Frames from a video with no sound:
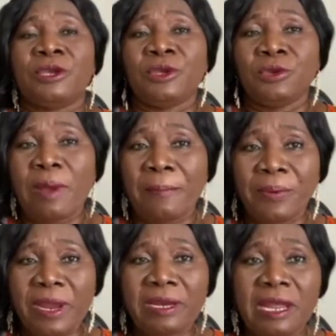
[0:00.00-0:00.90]
you are
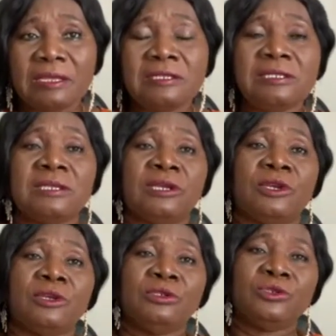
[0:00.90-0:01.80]
pregnant,
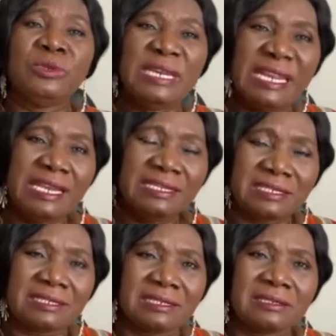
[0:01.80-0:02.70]
you
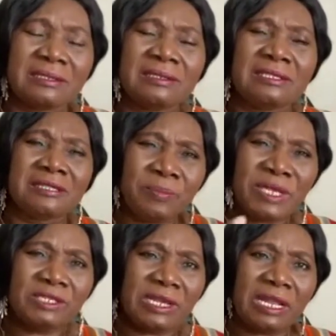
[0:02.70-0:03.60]
need
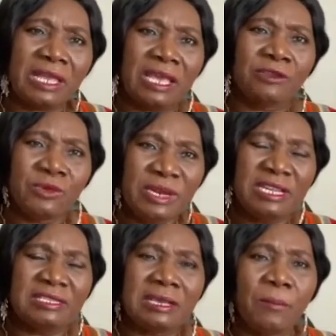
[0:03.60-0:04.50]
special care, you
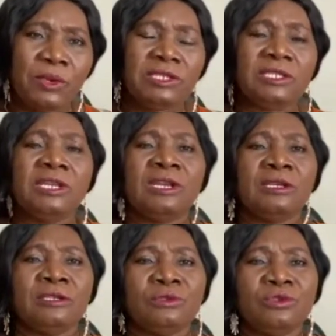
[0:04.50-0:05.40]
need somebody
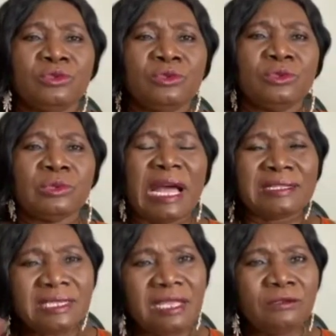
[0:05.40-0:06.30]
to
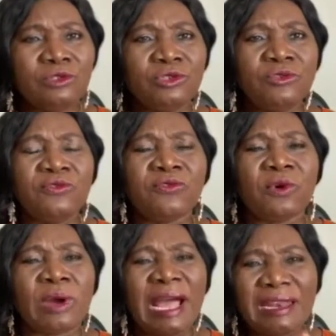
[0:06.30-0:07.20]
attend to you
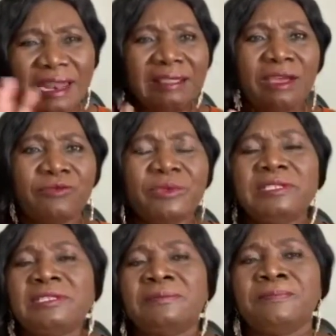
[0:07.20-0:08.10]
for another
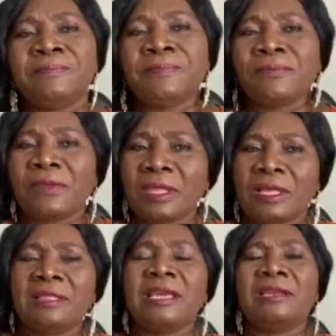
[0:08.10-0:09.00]
reason,
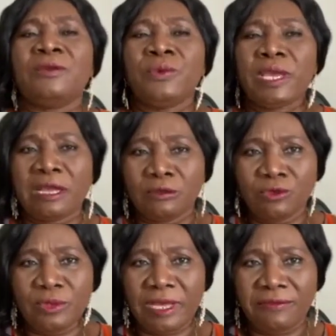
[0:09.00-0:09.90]
then we can
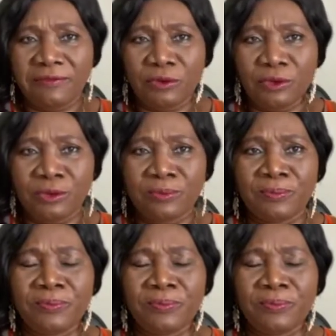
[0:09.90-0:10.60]
do that for you.